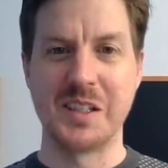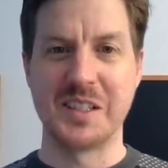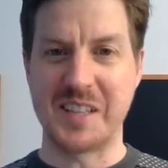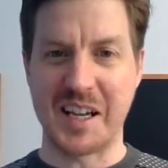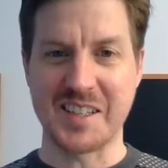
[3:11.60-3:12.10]

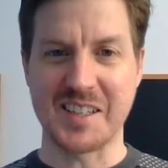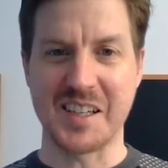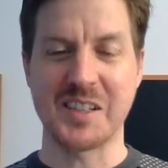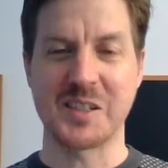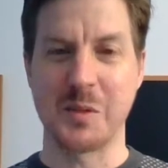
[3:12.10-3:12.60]

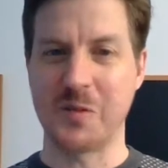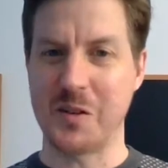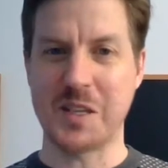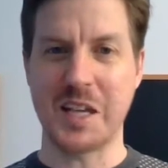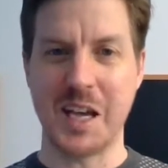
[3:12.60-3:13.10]
data. So be
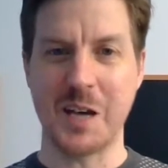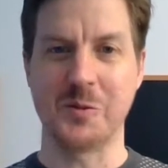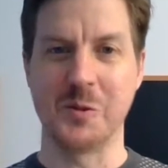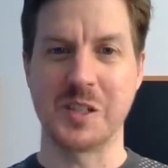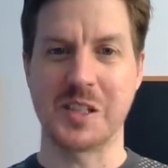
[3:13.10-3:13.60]
very
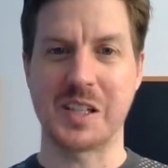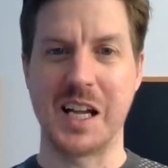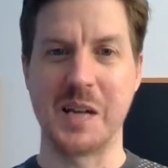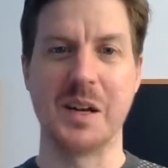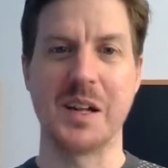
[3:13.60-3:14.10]
careful.
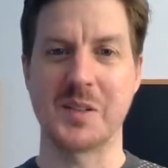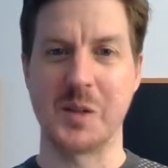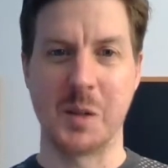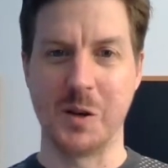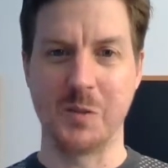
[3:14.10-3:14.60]
Disclaimer, it's
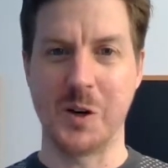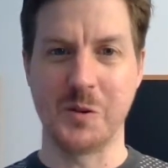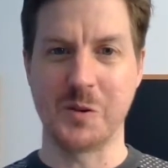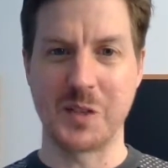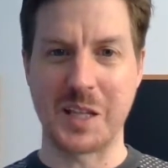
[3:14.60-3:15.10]
not my
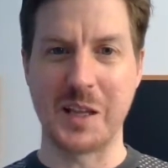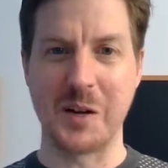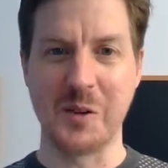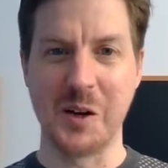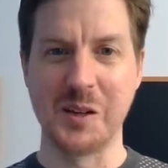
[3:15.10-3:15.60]
fault if you get
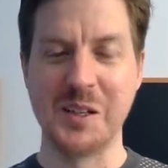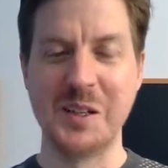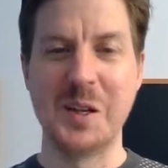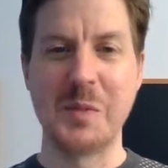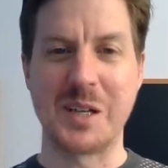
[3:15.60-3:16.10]
that wrong,
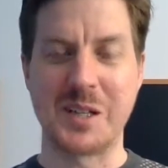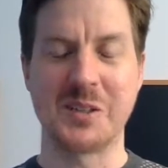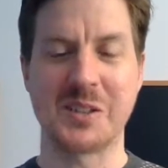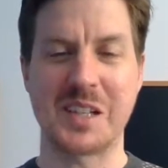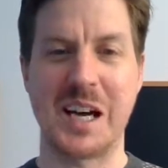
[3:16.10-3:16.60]
but it
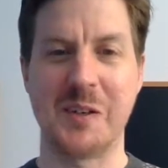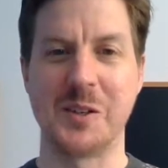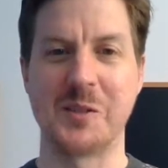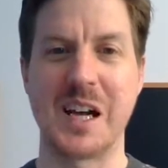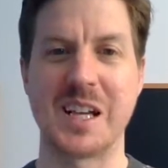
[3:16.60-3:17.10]
does have an
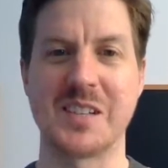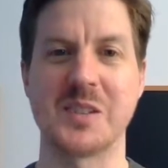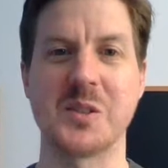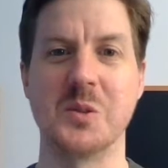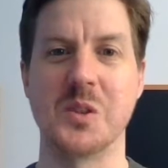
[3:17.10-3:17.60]
eraser
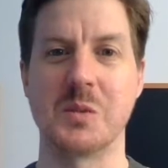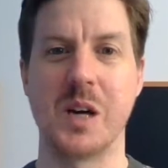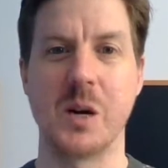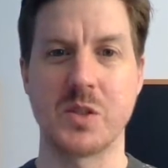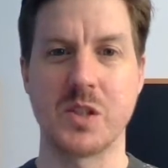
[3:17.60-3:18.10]
tool as
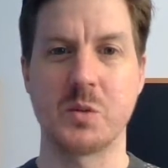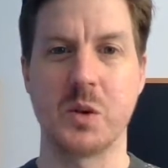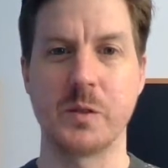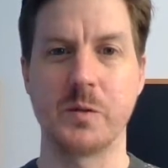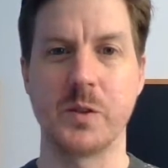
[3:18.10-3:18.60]
well, which is
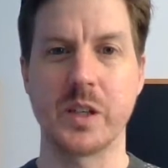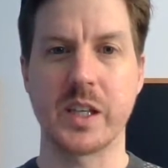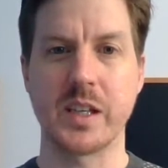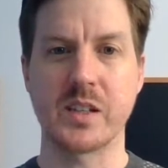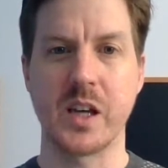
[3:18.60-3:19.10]
quite
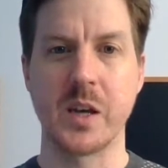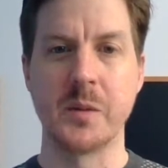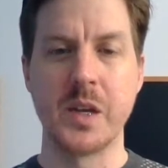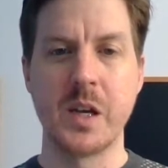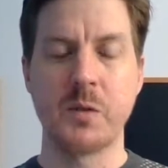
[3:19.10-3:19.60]
funky. So
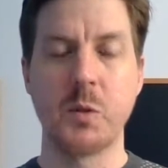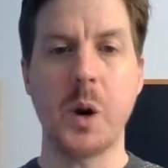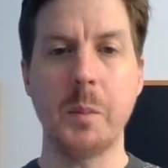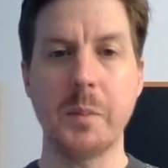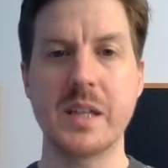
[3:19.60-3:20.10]
for
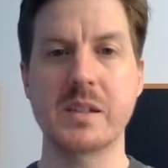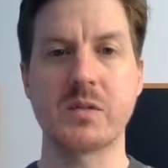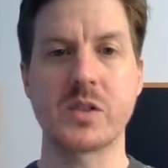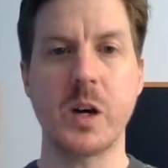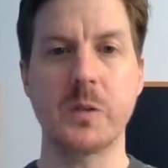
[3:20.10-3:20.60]
one piece
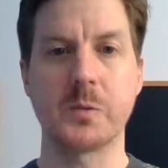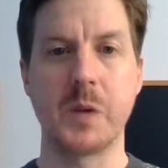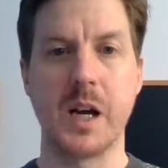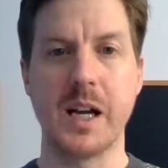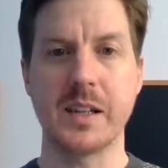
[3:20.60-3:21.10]
of
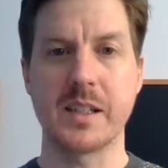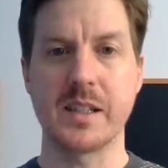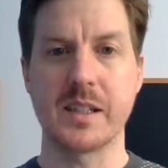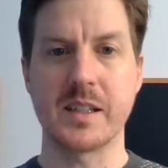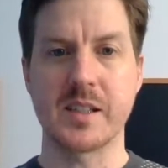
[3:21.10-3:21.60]
software,
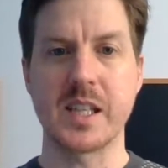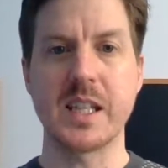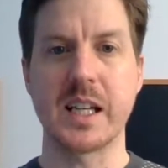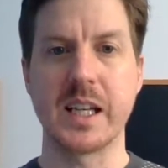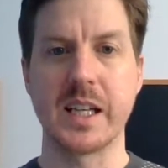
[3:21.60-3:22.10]
the
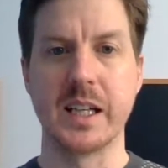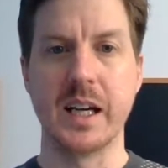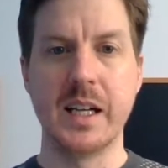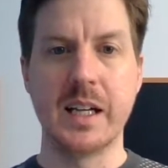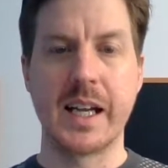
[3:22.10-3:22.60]
CCleaner,
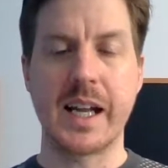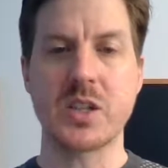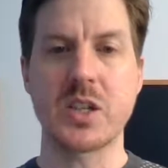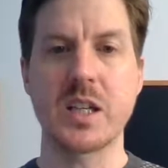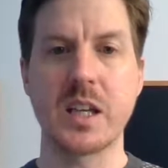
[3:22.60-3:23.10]
it
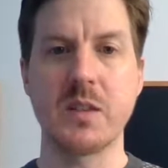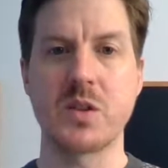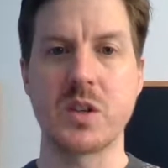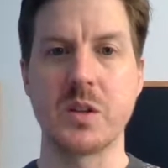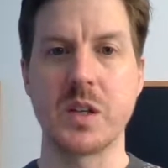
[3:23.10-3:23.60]
actually
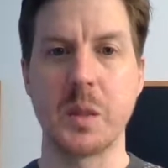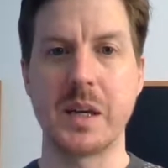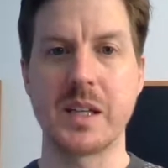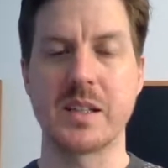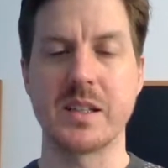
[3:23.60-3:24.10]
gives you the
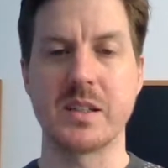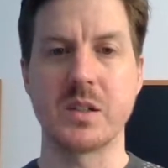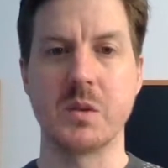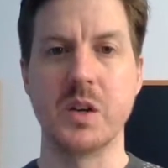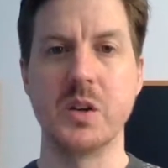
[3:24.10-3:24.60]
ability to
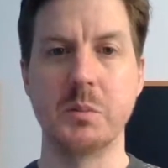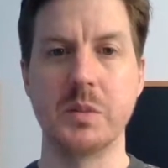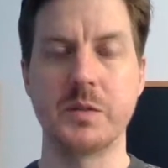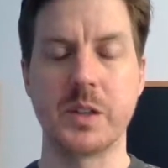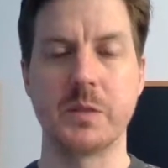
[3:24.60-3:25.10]
do a
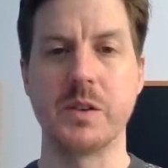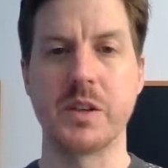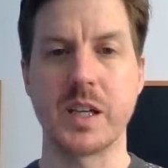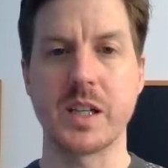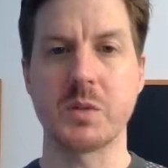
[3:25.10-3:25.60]
number of different
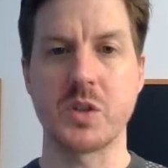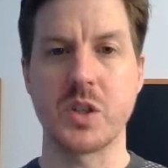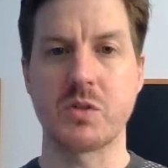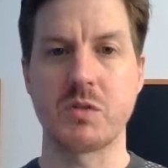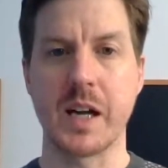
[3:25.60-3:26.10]
things, which
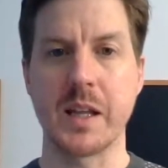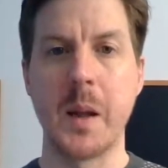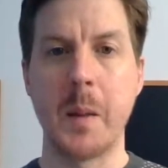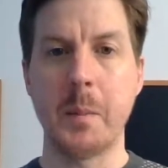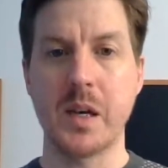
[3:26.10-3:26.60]
is great.
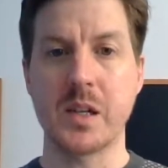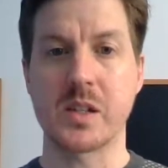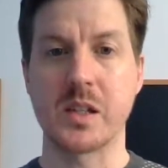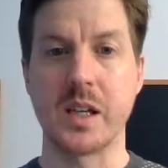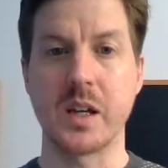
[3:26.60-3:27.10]

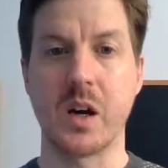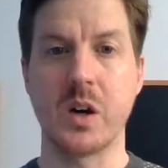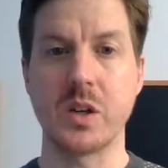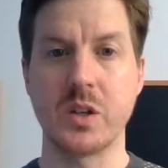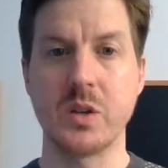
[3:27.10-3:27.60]
Personally,
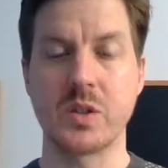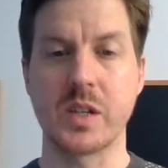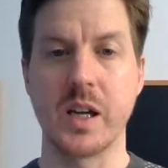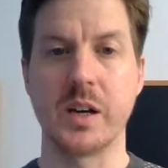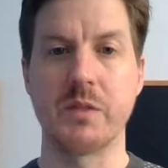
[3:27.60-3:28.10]
I use
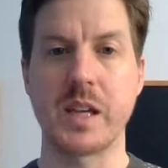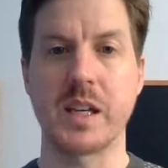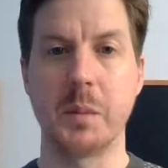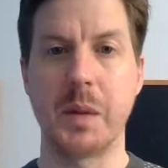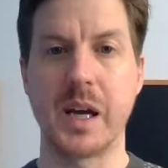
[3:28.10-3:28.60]
it on a
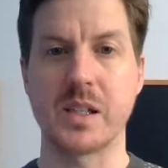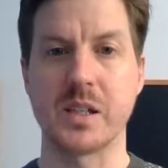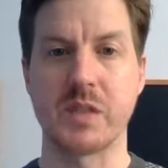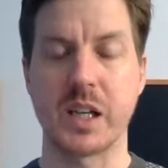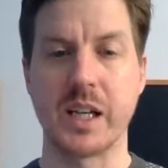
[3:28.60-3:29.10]
regular
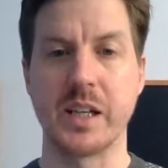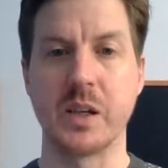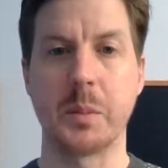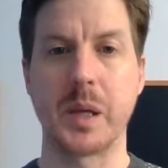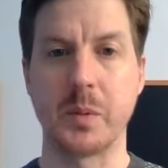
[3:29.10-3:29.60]
basis for cleaning
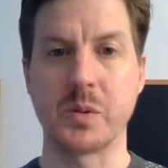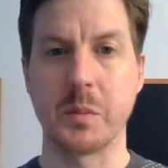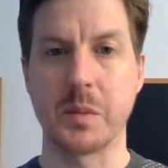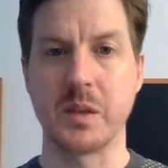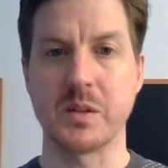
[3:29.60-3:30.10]
up people's
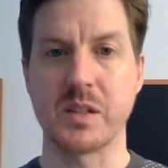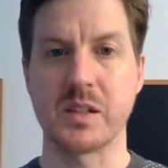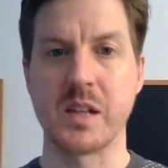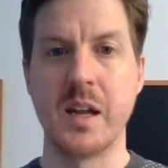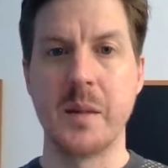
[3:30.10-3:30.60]

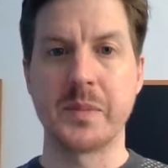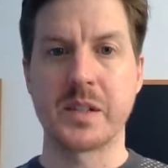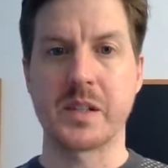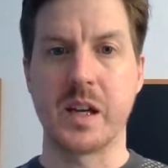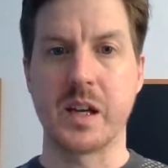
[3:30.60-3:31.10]
computers.
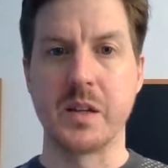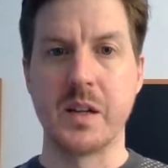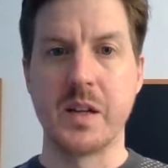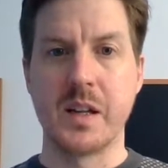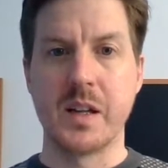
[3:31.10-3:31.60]
So
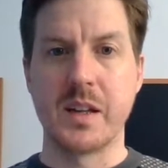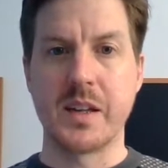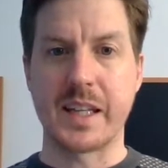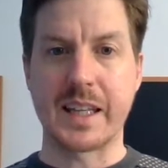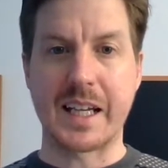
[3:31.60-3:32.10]

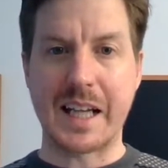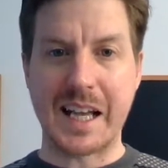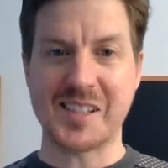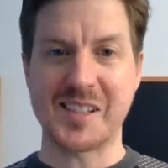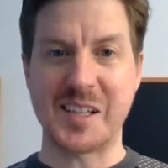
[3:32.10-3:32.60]
the
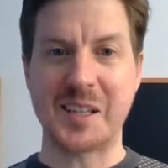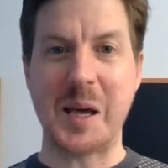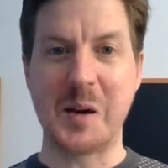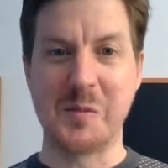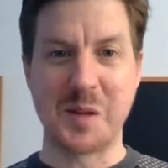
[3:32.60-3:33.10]
classic,
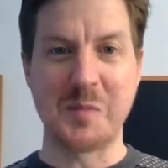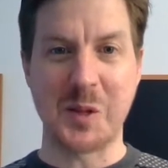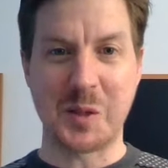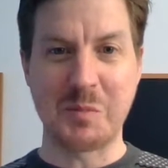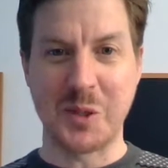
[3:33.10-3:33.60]
help me,
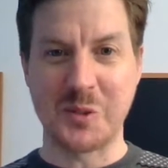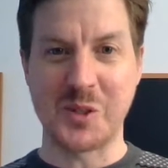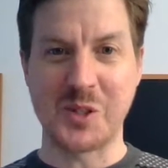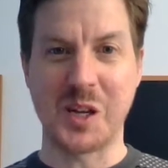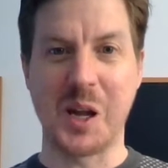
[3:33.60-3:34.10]
my
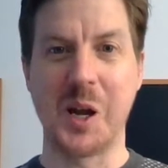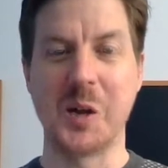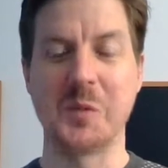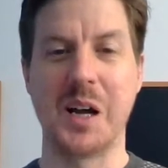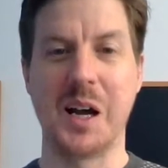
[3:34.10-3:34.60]
computer's
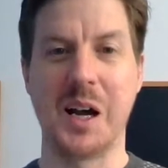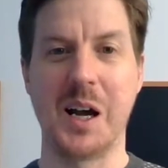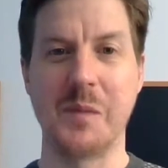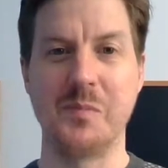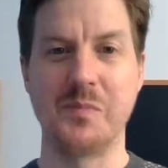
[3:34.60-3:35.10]
slow.
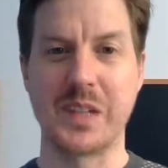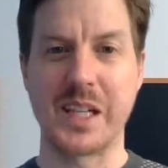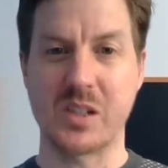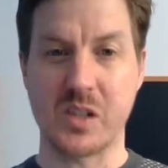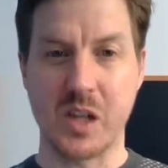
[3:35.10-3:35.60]

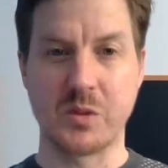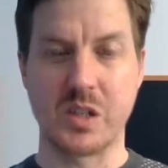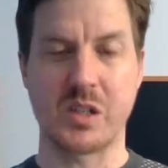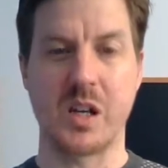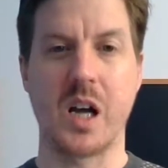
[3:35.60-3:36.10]
It's slow to
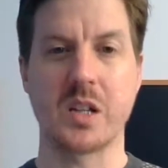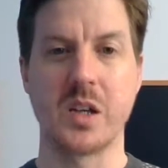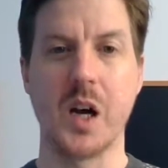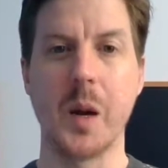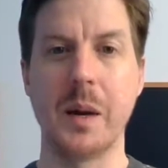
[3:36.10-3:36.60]
start
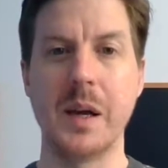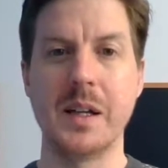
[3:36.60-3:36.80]
up.